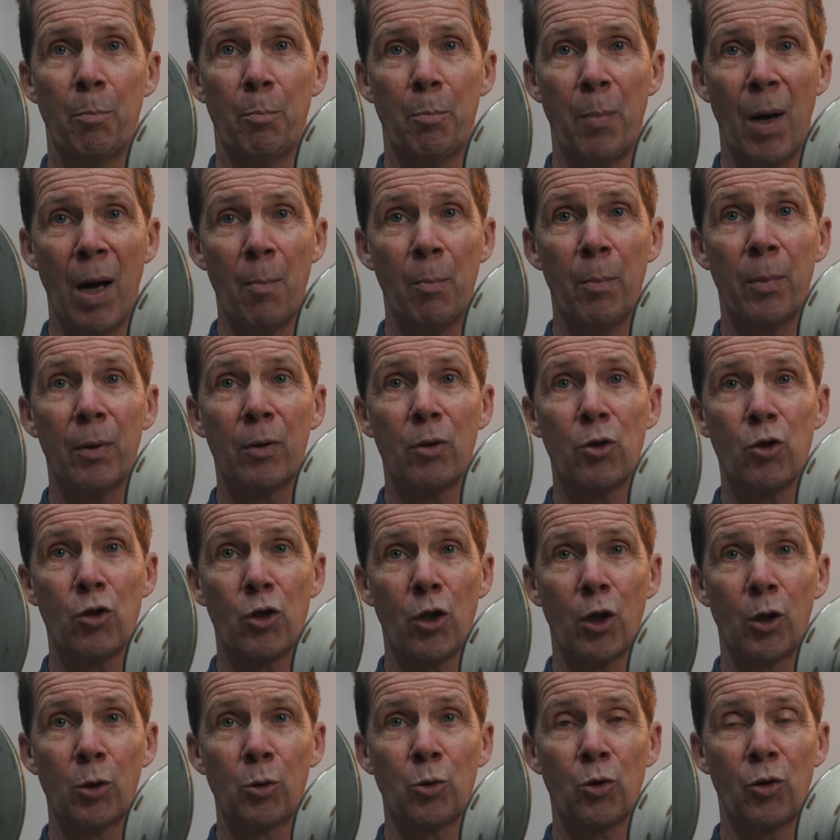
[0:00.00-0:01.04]
pump
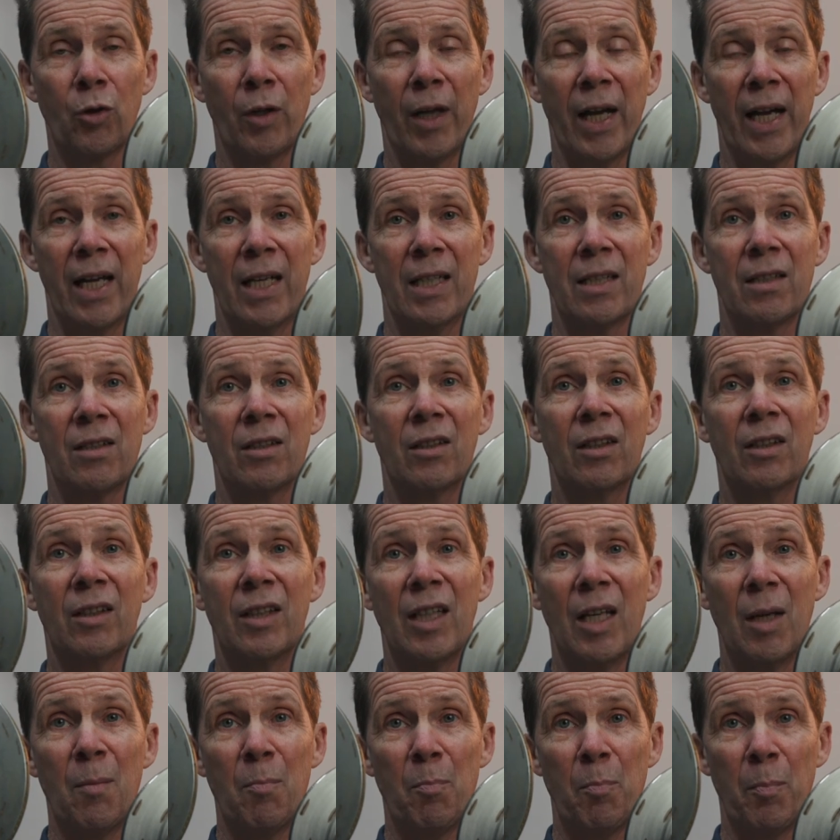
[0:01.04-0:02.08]
total head
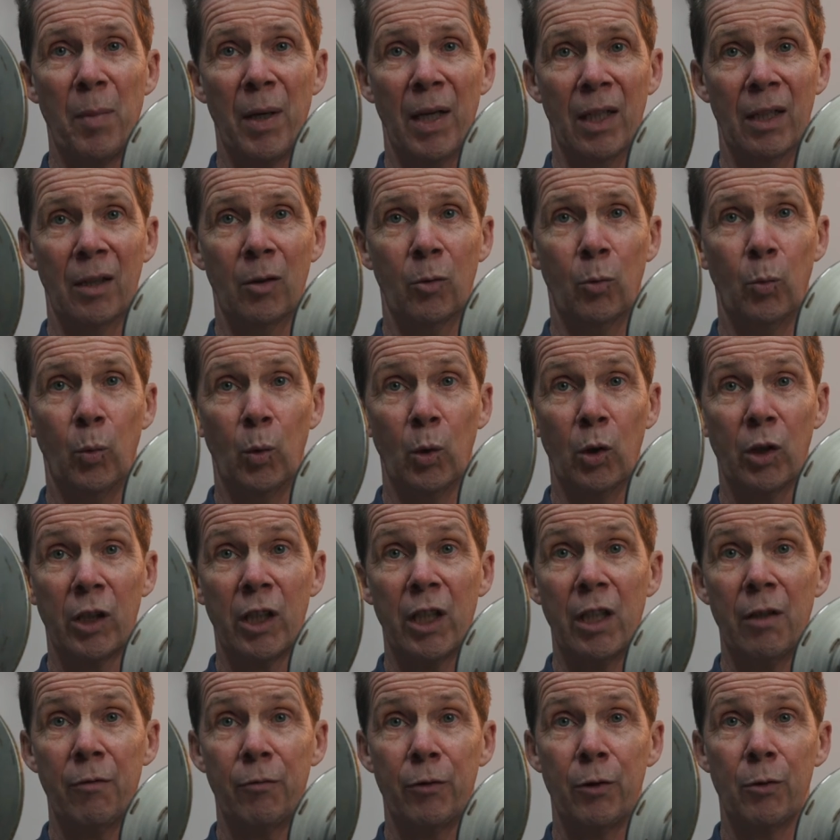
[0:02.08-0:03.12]
the impeller will
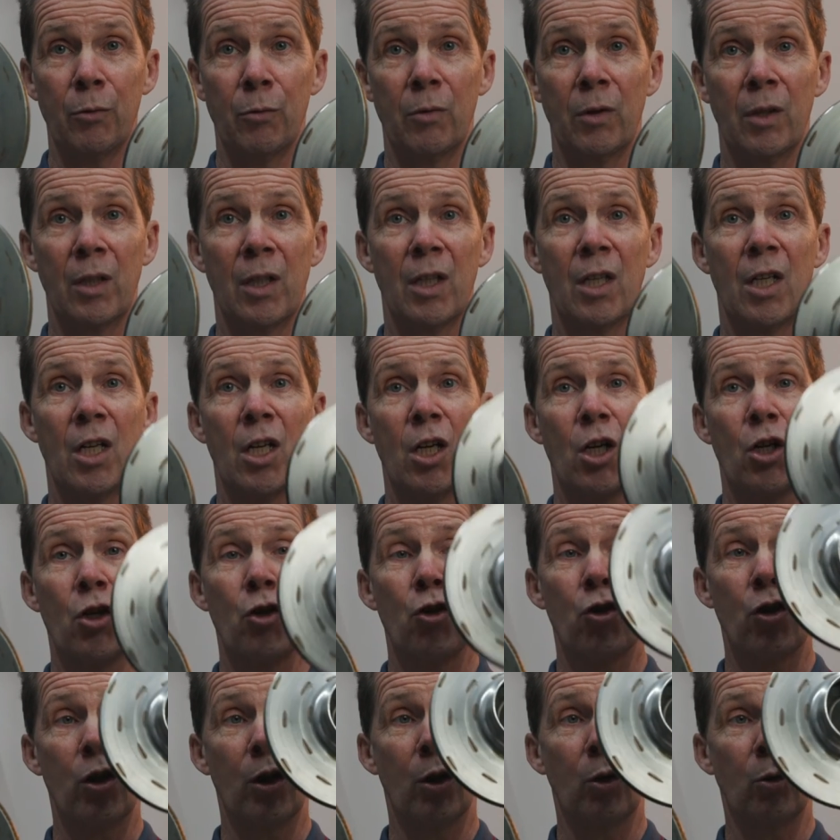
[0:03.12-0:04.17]
give you.
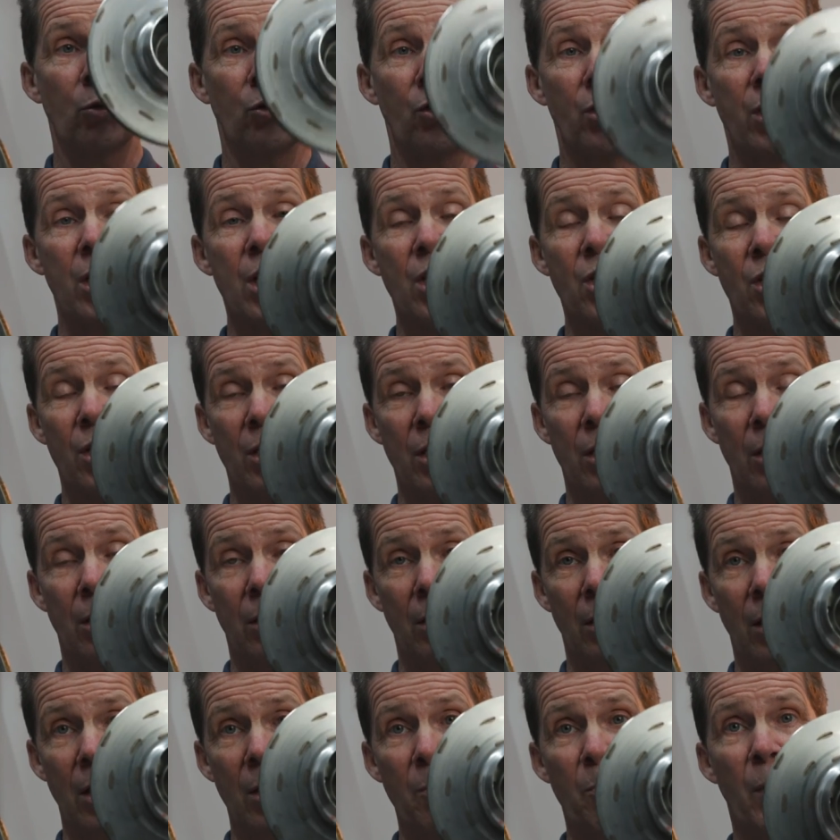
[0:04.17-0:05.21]
So this
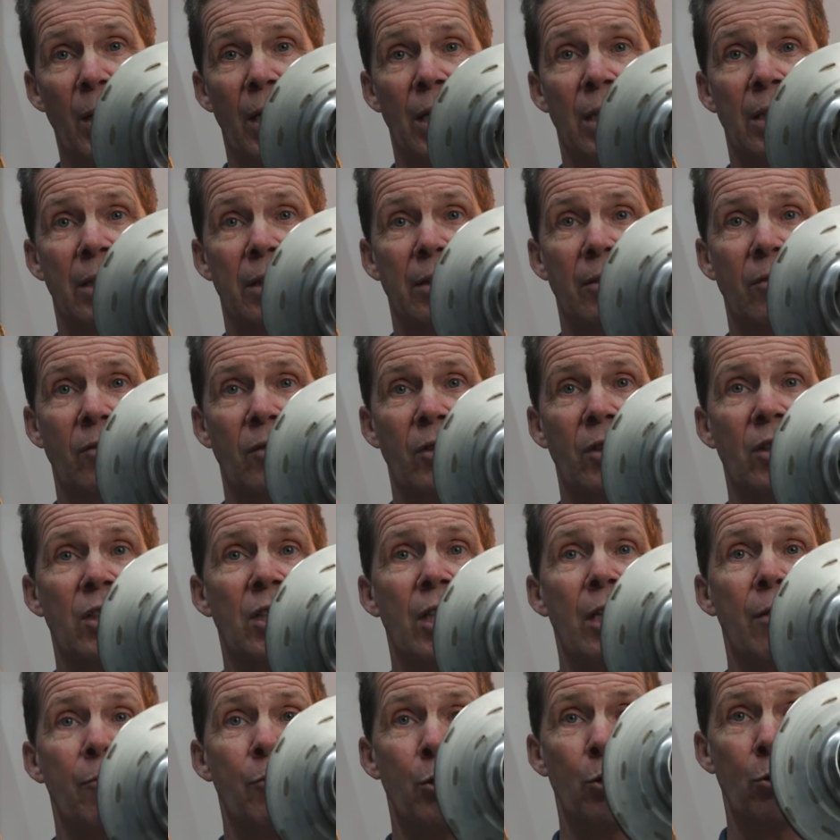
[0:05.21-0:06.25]
impeller
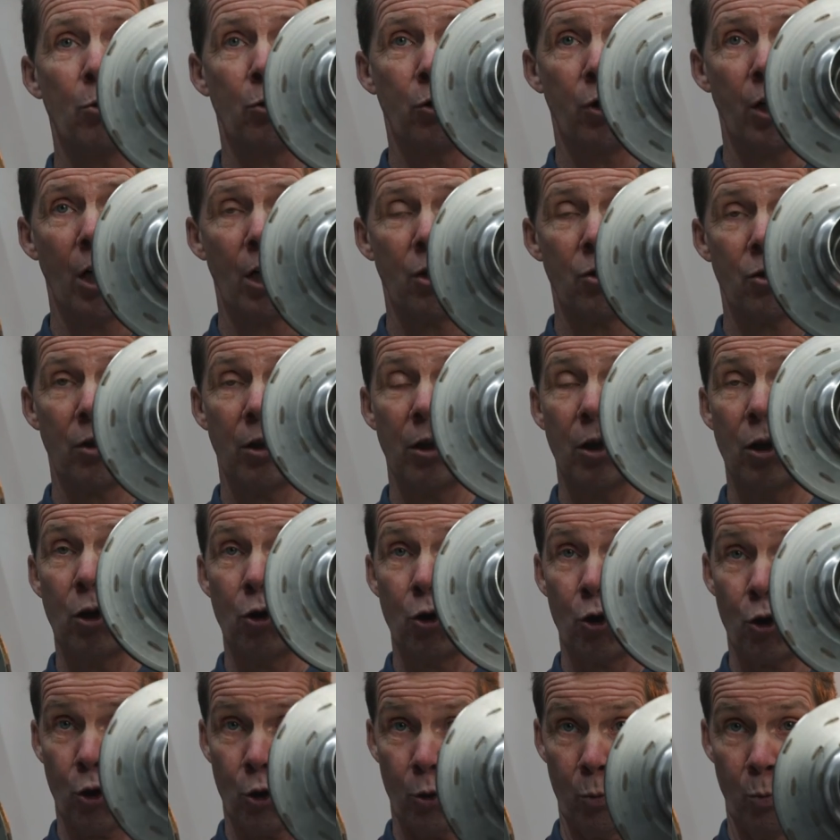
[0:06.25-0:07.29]
gives you just a
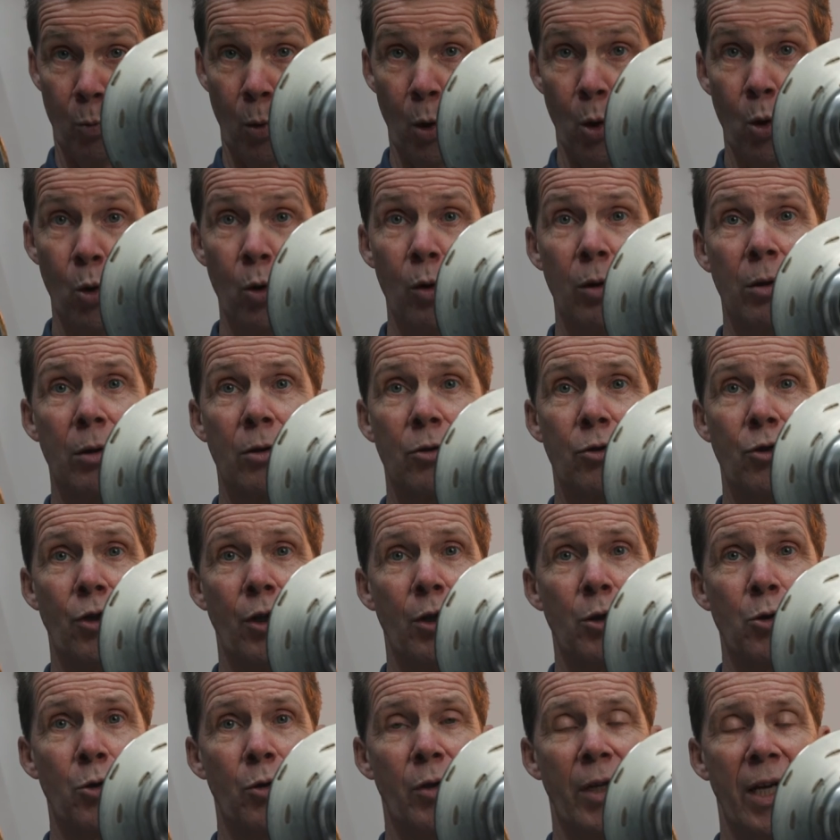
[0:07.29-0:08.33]
small
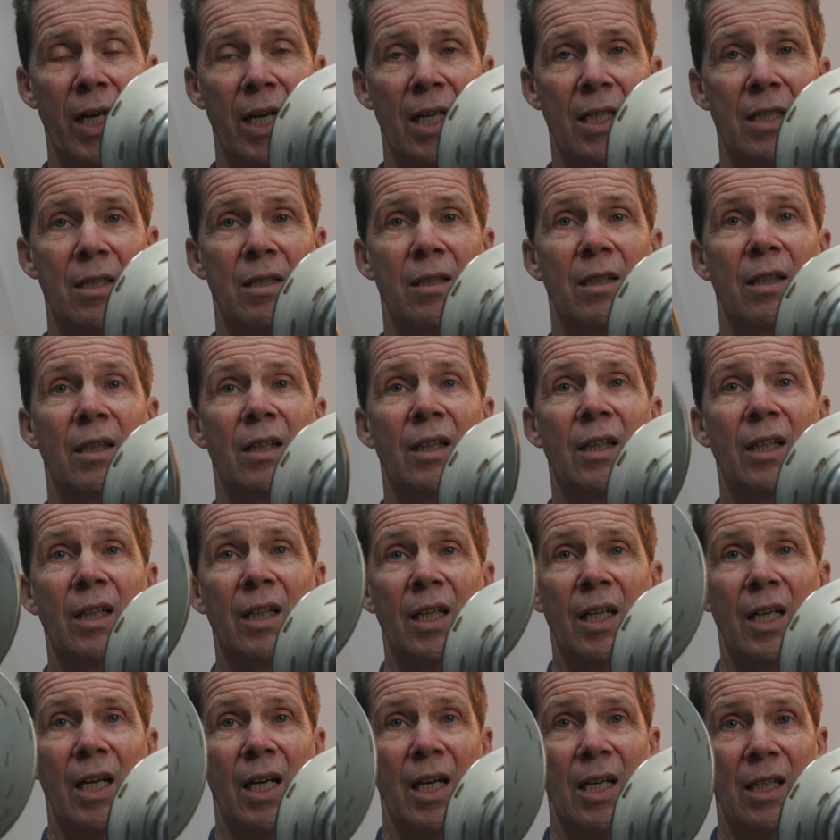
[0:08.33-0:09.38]
total head
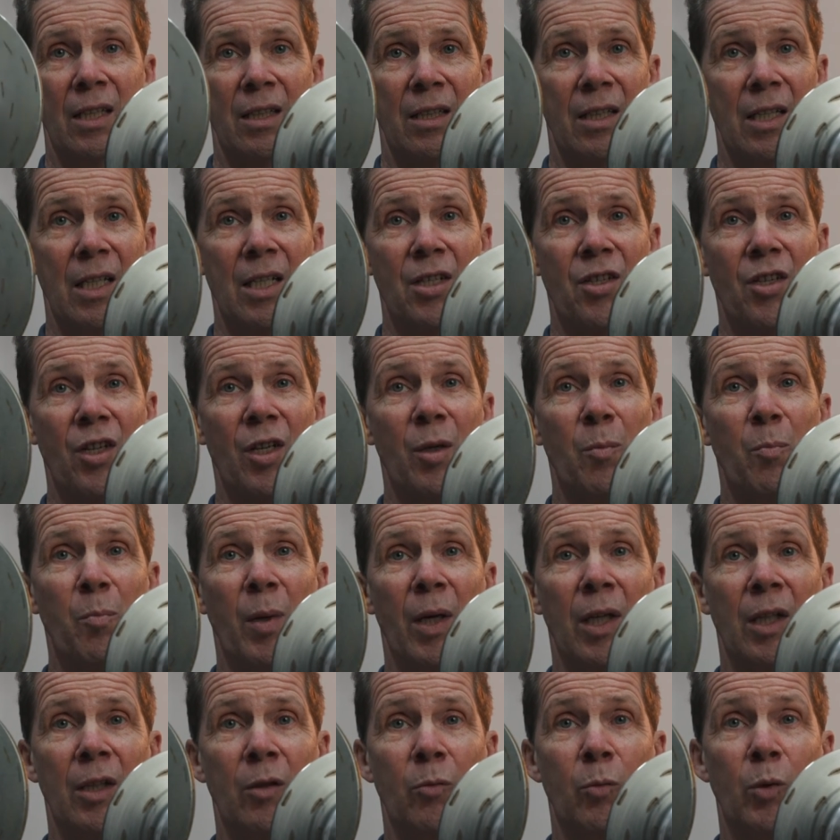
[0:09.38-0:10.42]
and this
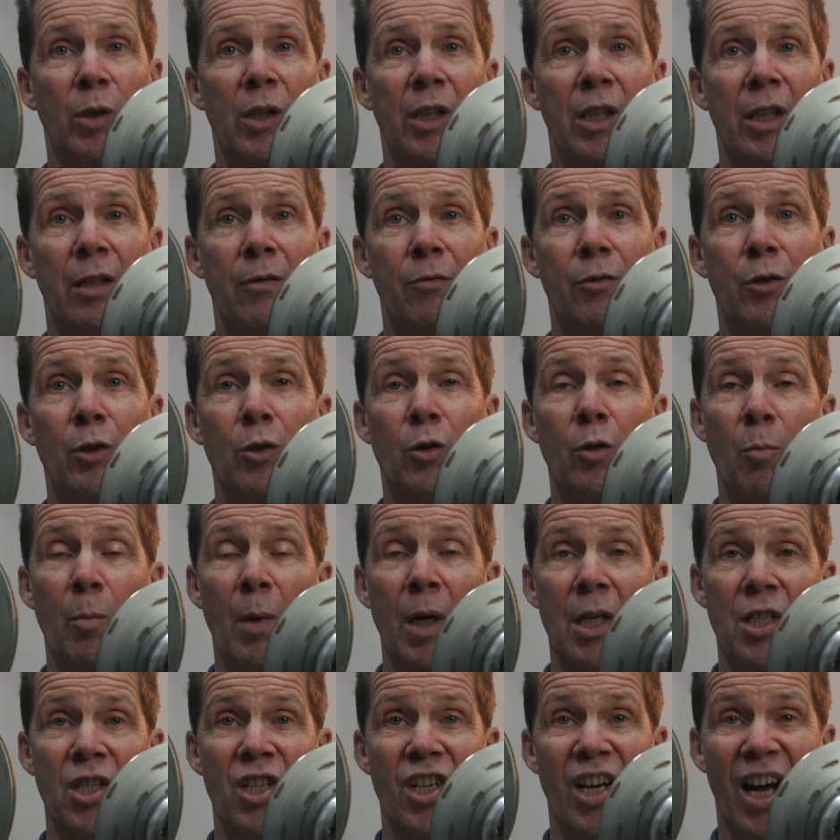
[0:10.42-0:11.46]
impeller will give you a
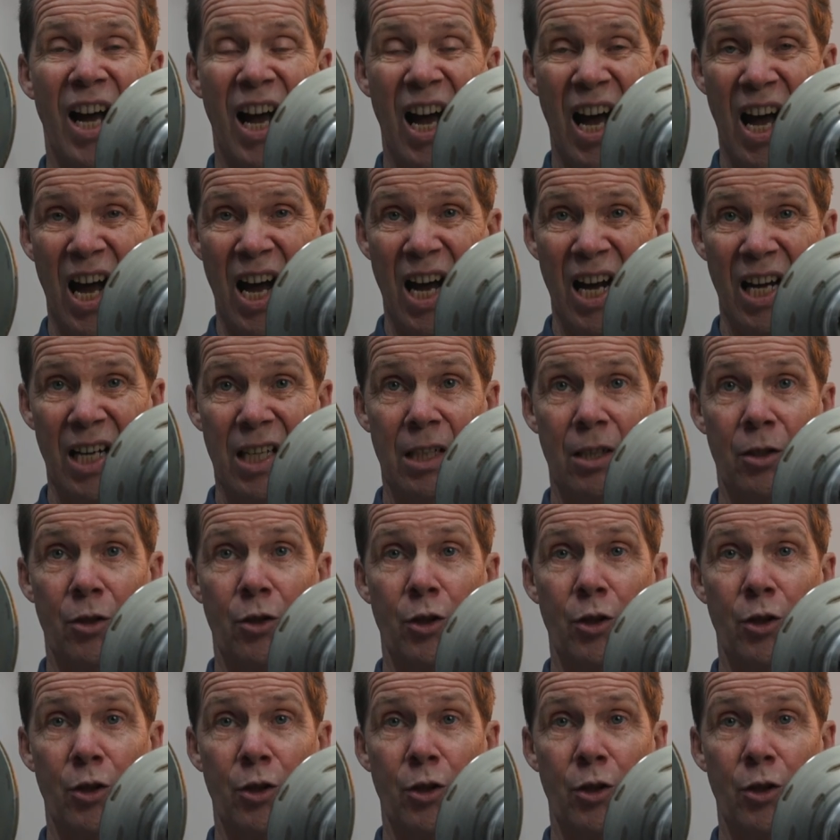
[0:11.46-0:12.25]
much higher